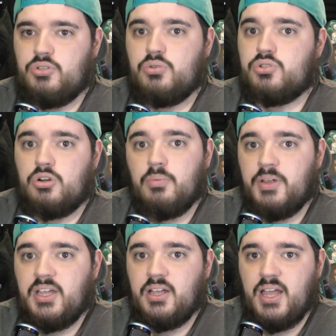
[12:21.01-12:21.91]

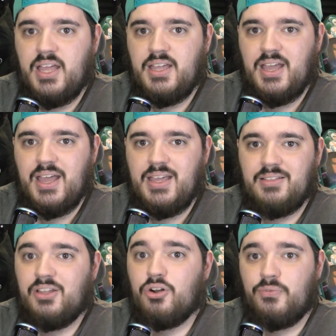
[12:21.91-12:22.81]
usurping a
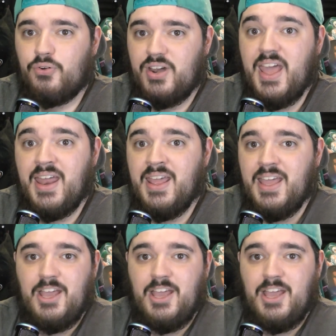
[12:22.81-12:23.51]
Leonard Fournette